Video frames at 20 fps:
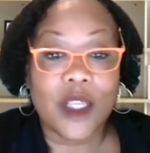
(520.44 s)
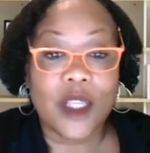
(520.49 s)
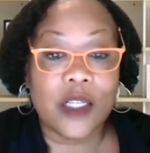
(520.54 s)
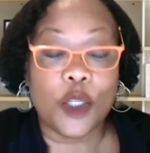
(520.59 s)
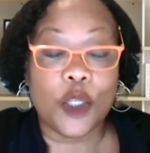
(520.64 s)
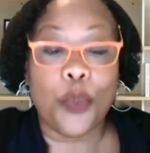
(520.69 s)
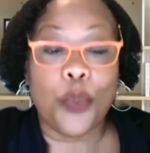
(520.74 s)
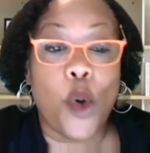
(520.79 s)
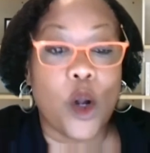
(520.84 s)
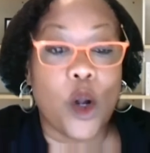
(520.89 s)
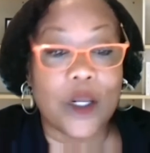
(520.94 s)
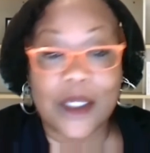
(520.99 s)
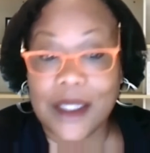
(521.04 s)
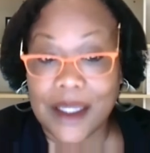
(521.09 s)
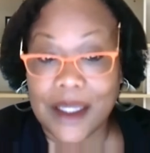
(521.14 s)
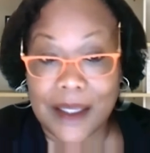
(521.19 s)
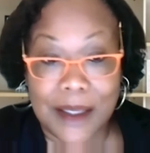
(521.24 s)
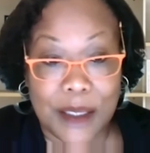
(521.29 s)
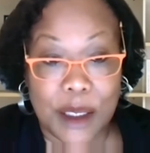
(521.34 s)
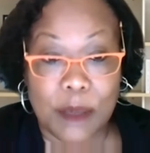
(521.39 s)
support
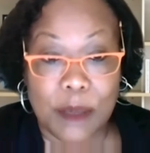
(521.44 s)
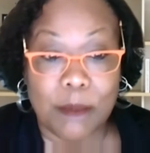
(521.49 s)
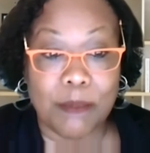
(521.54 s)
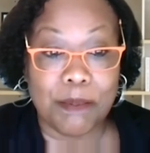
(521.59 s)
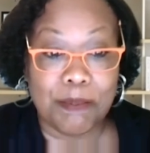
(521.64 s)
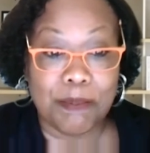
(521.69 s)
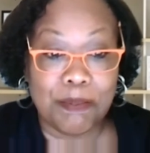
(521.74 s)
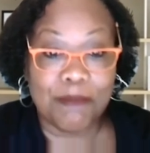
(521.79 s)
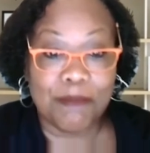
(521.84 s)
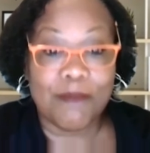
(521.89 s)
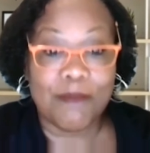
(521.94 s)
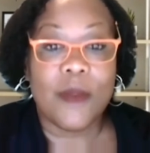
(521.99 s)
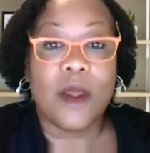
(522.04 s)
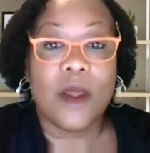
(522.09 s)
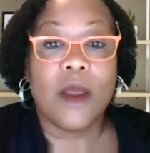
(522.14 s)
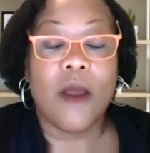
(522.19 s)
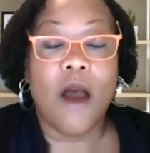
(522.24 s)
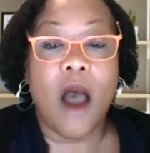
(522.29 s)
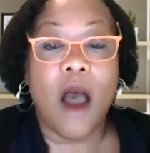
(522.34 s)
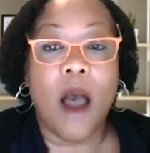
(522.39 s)
system
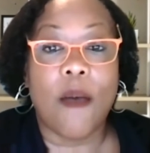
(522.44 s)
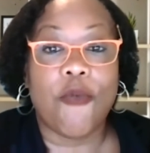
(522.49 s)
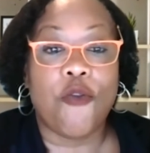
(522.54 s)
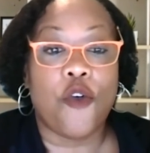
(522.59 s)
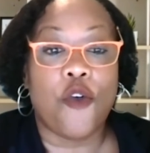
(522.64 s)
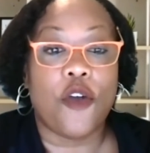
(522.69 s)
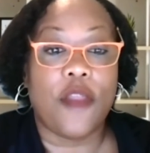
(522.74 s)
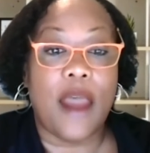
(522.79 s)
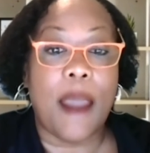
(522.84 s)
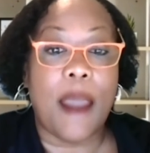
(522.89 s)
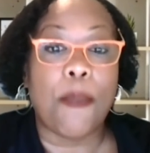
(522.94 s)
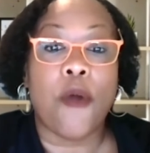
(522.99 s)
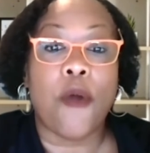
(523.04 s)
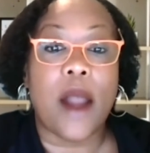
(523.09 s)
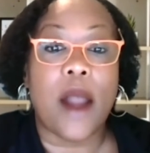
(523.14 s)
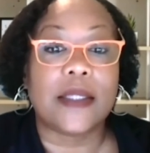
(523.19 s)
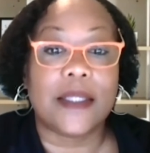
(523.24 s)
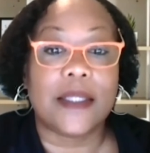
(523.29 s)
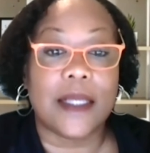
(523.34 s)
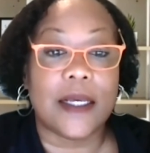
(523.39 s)
for that
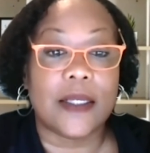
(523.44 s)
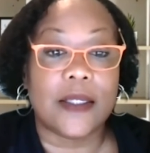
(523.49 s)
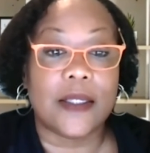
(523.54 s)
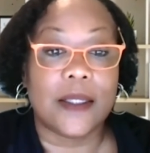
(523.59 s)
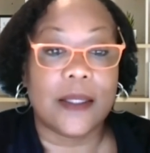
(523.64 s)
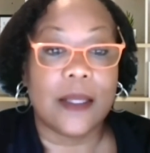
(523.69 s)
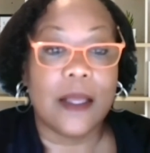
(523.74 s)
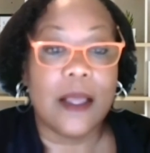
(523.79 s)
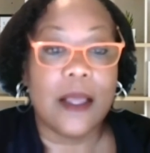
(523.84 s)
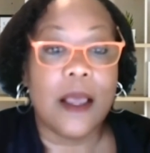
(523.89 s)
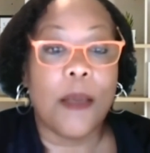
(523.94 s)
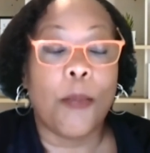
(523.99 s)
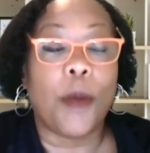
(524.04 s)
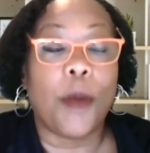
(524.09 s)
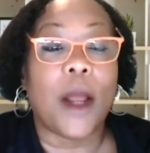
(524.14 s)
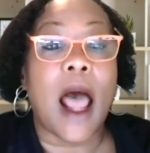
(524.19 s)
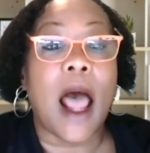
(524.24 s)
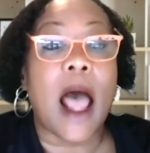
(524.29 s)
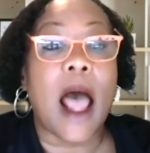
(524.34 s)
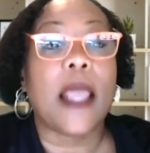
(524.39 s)
process.
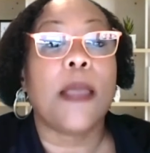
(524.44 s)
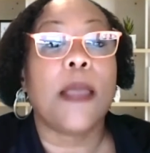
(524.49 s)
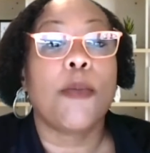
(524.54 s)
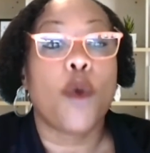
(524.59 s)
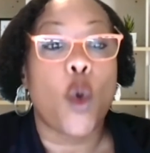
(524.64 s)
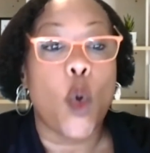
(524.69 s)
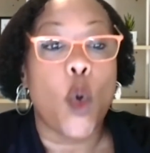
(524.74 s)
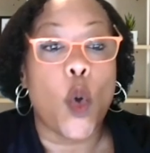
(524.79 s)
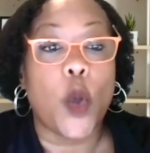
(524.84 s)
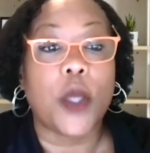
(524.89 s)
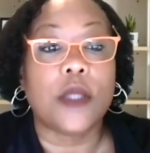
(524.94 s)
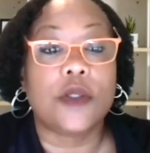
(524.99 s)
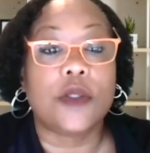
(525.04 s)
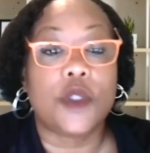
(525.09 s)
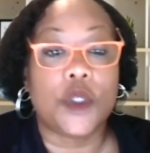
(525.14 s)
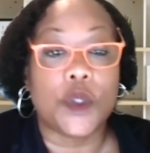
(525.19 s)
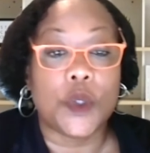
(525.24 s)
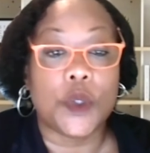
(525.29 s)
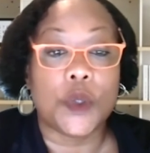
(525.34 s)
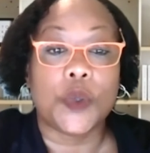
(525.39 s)
But I'm going
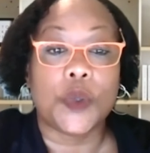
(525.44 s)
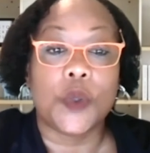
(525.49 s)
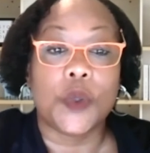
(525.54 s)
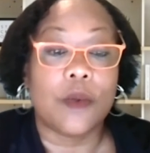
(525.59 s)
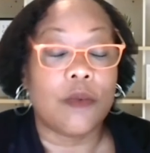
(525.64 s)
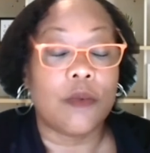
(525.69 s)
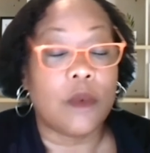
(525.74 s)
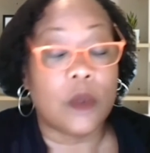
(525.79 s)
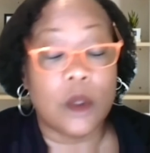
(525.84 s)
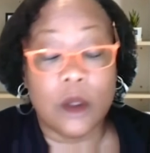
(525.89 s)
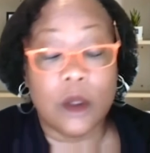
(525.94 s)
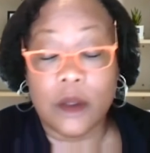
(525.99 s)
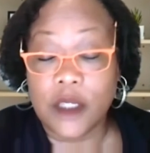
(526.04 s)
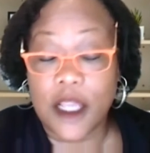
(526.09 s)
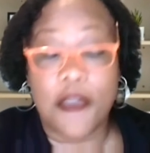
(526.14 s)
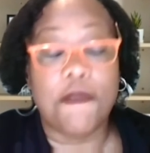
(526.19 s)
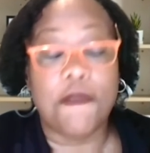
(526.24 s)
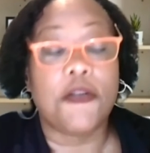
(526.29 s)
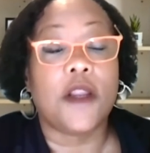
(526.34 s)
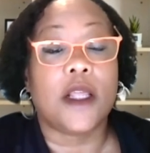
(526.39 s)
to
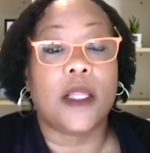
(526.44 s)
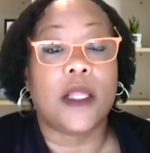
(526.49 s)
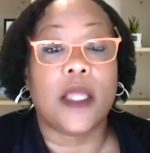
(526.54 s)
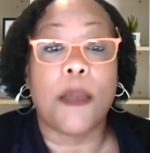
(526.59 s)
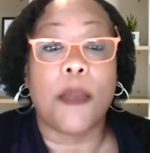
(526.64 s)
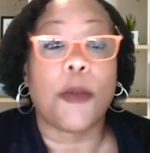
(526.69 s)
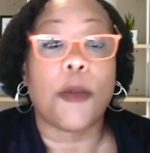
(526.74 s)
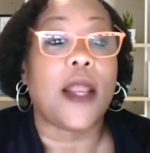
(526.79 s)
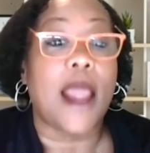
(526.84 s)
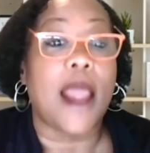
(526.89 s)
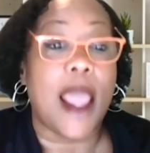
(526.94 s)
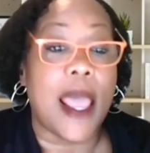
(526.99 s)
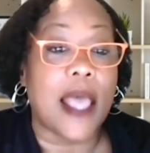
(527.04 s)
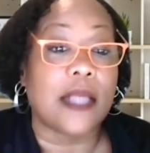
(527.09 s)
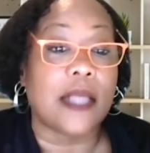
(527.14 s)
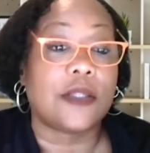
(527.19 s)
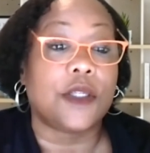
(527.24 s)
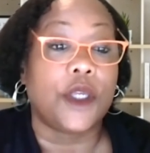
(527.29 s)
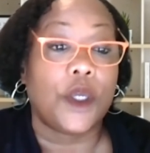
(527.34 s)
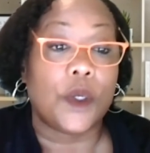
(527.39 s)

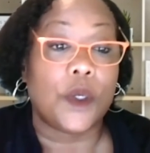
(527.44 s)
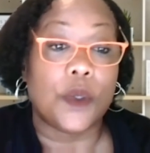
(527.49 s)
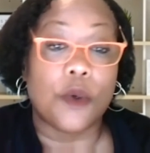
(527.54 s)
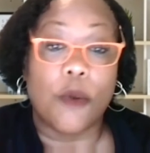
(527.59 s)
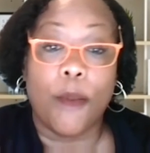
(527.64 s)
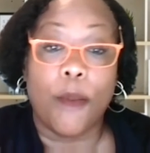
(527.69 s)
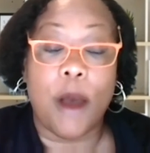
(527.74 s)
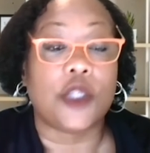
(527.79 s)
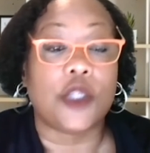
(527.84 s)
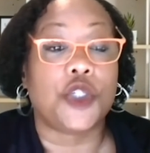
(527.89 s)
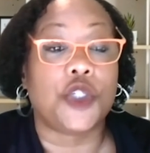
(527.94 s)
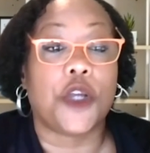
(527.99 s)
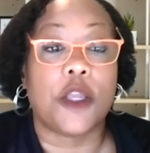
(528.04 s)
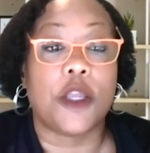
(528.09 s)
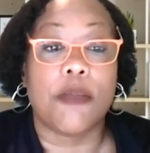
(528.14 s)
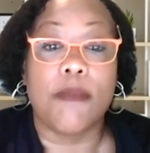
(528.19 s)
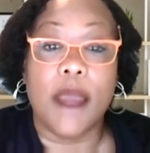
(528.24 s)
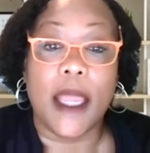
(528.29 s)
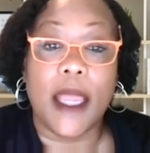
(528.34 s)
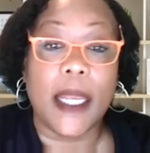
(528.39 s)
ask you about your
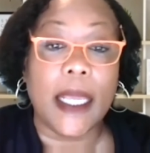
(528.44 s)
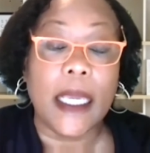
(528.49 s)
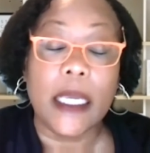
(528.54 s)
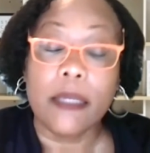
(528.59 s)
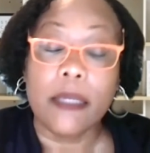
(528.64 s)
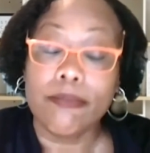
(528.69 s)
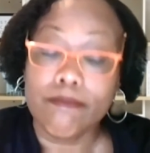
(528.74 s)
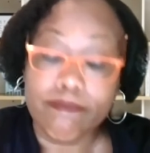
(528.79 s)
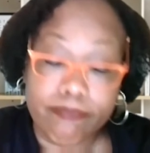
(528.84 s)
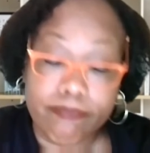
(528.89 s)
committee.